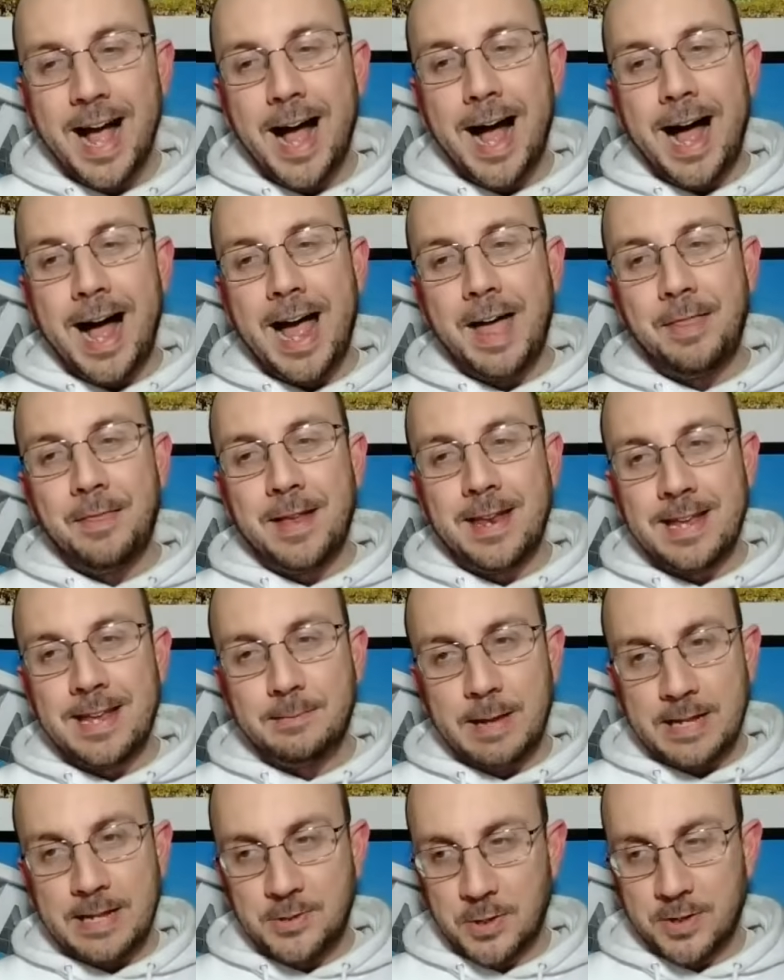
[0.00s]
and then
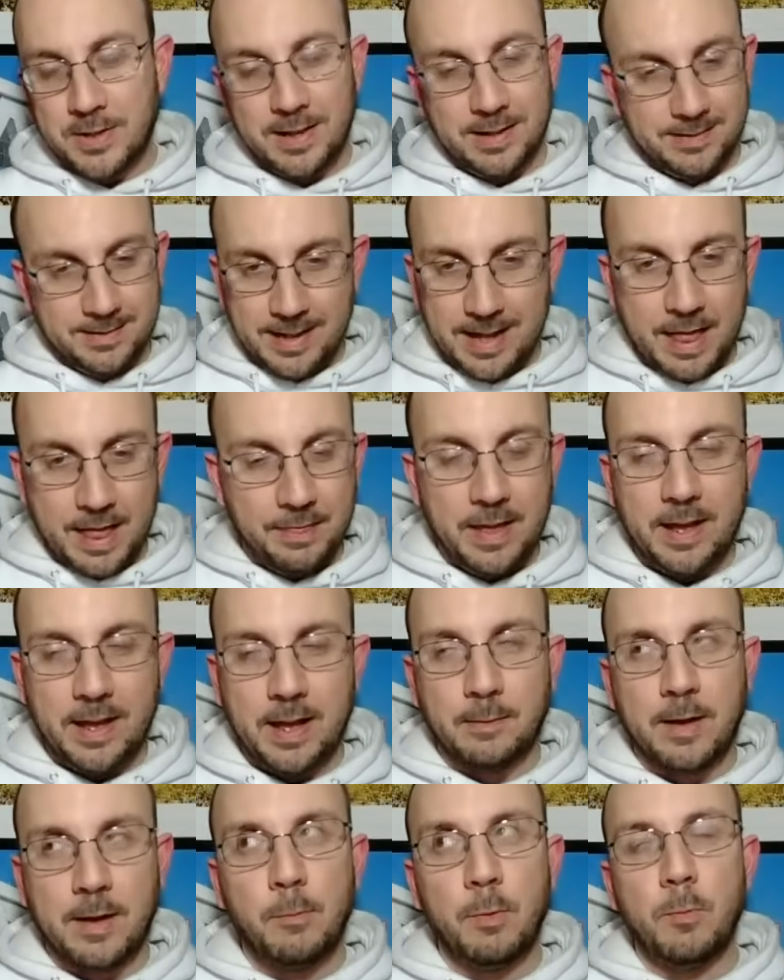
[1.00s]
he took I think
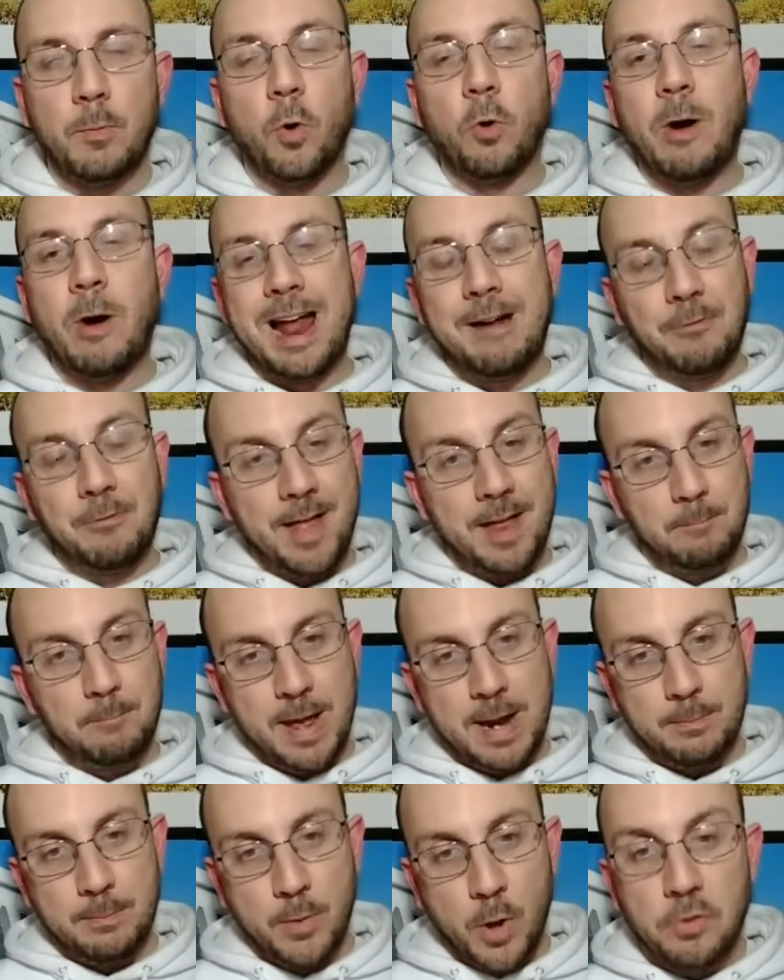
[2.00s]
a couple more right after that and
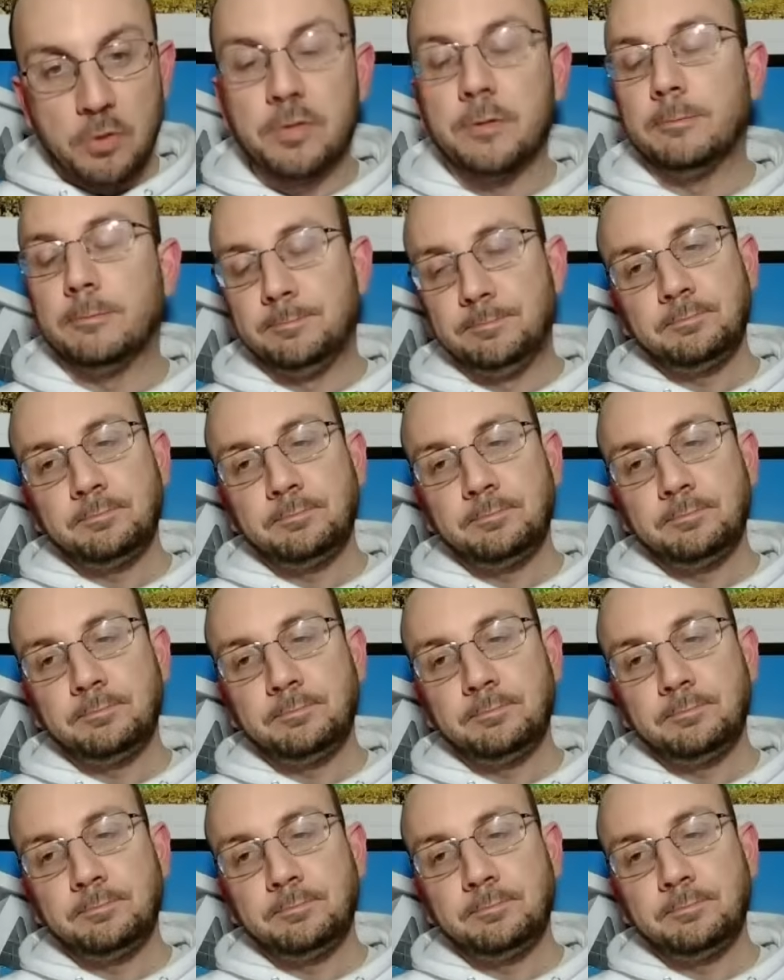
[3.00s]
made them both.